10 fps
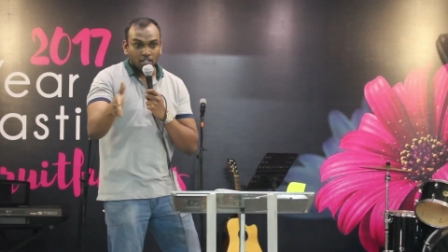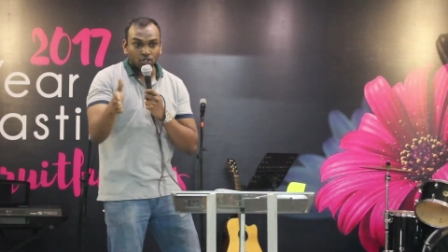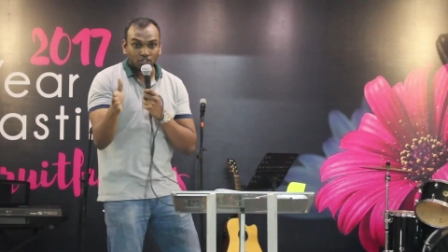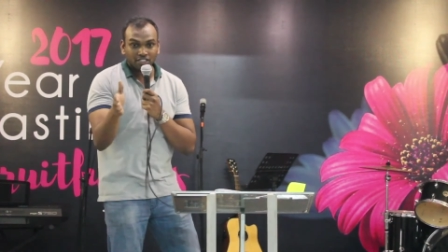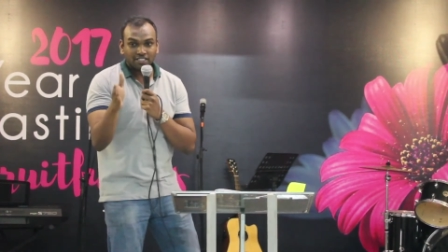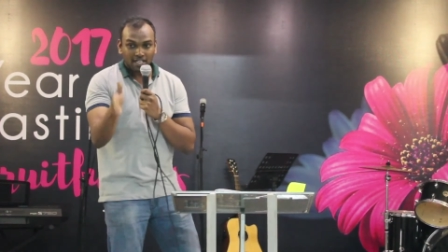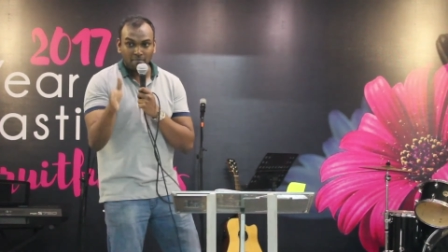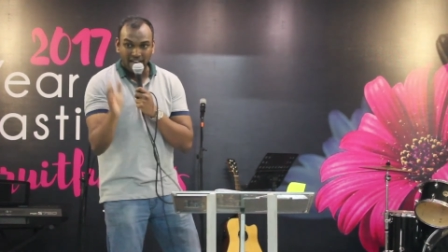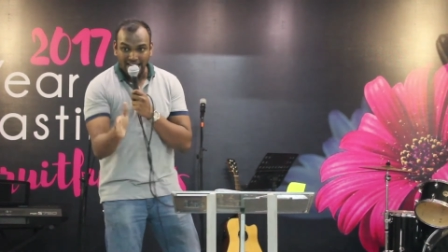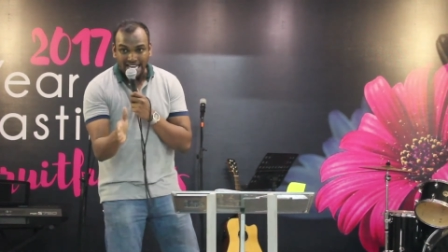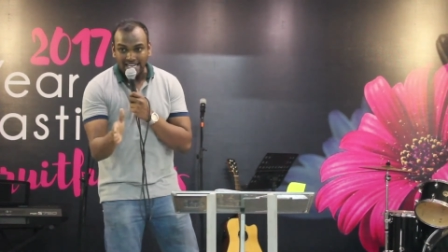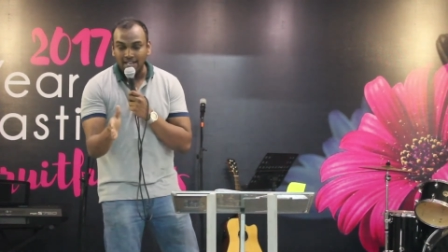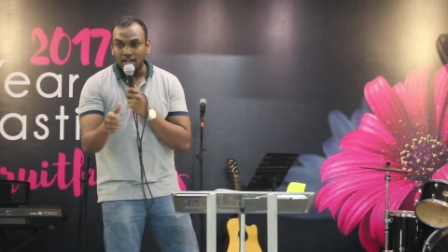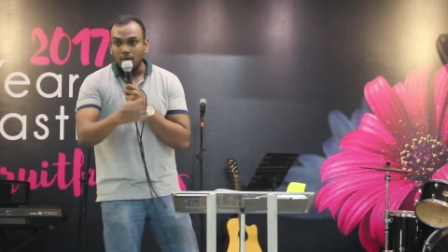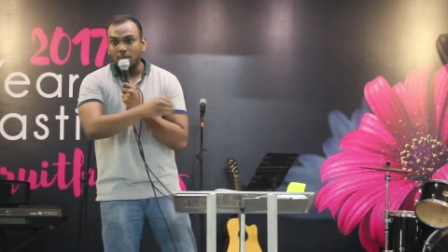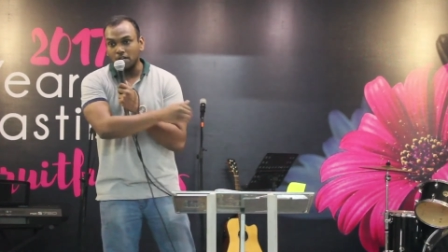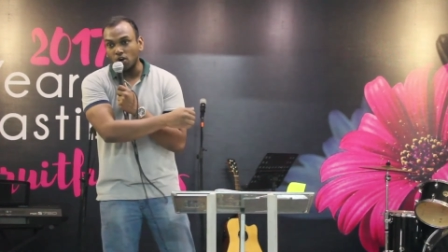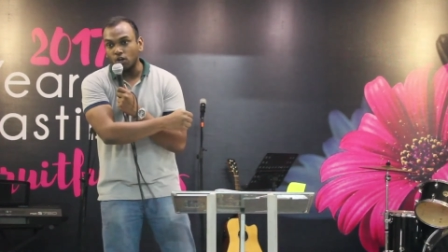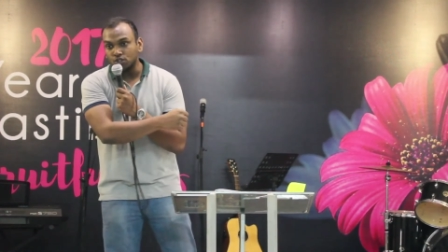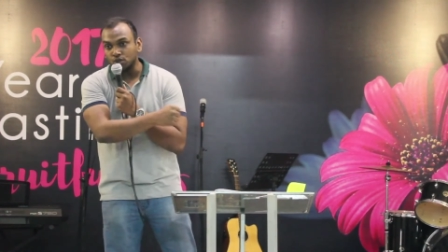not just come in, but
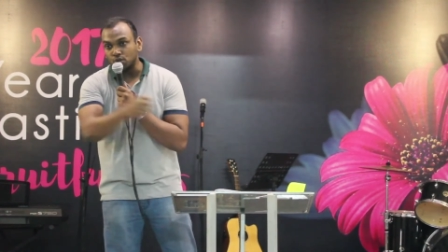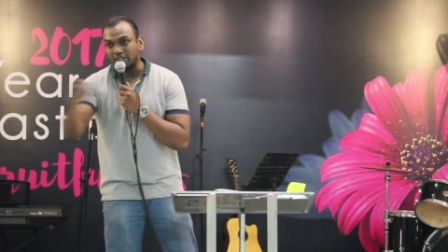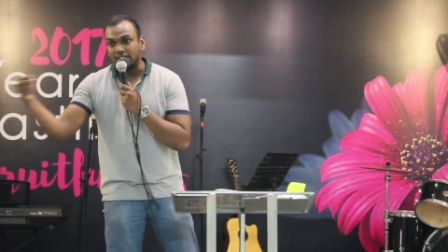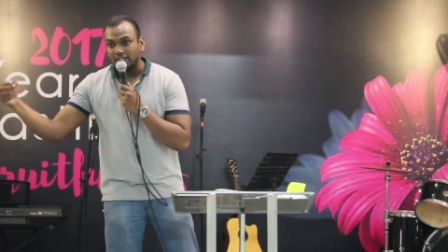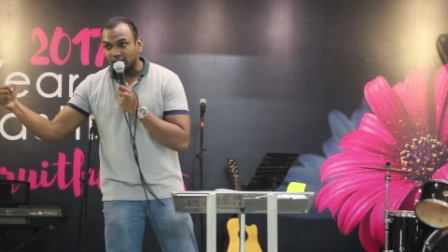also to,